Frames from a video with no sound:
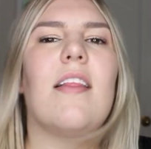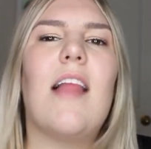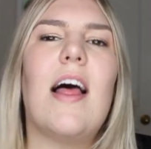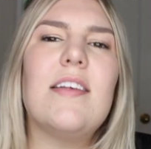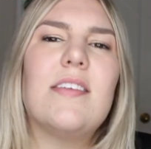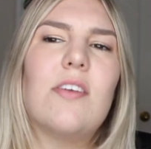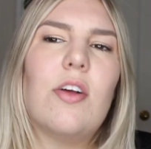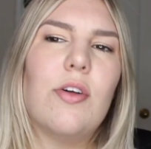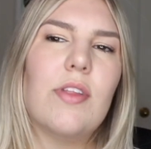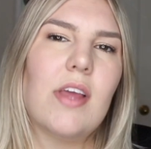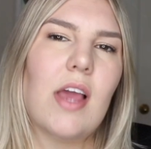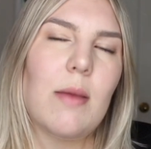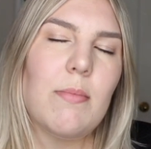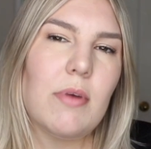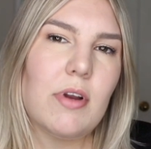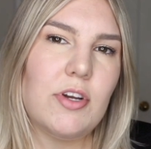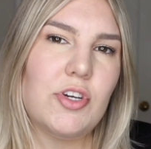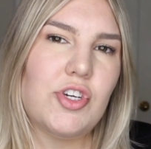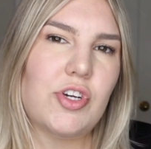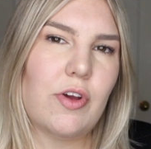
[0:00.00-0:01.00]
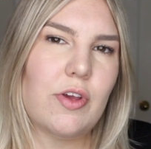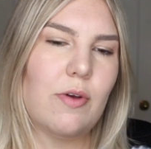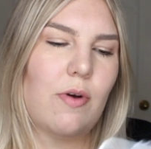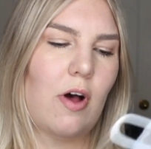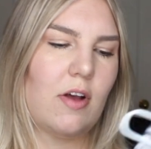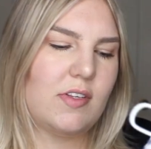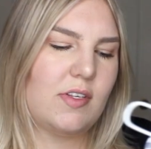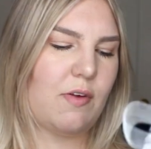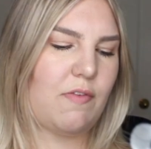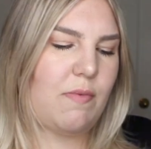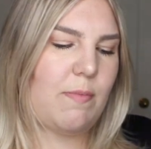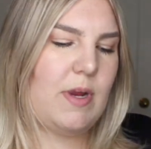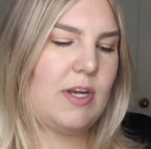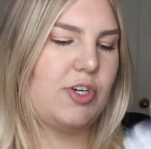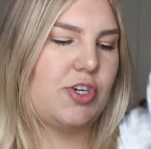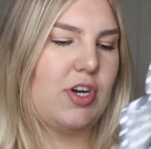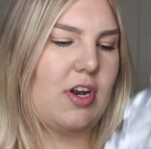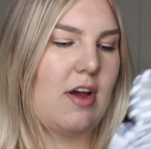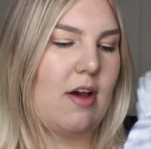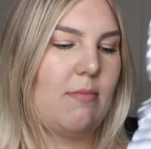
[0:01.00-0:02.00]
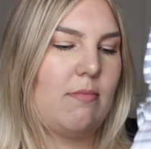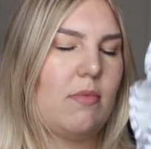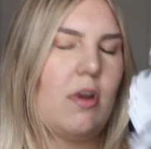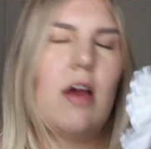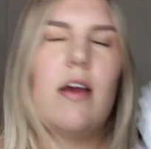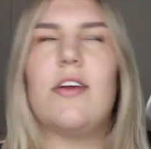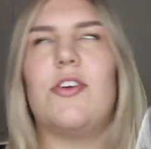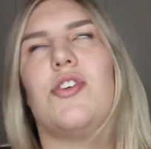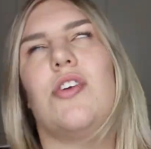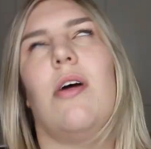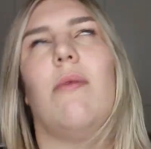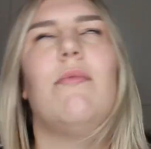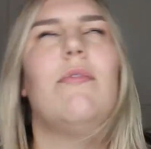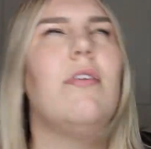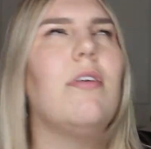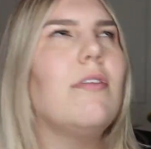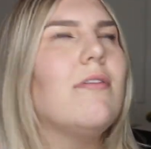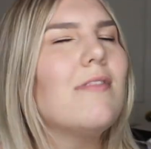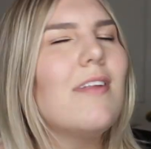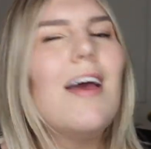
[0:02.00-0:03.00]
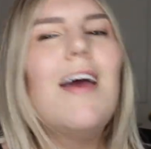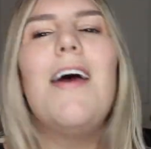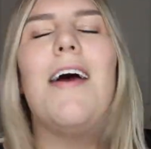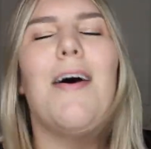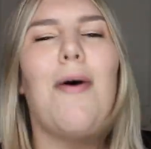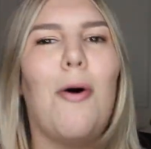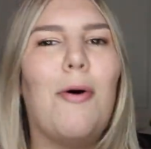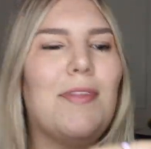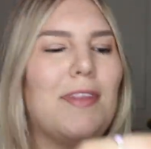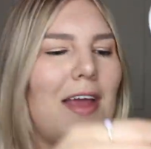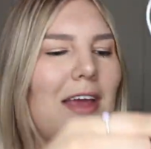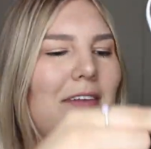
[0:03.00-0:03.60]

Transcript: The last clothing I'm gonna show you also from H&M, not H&M, Old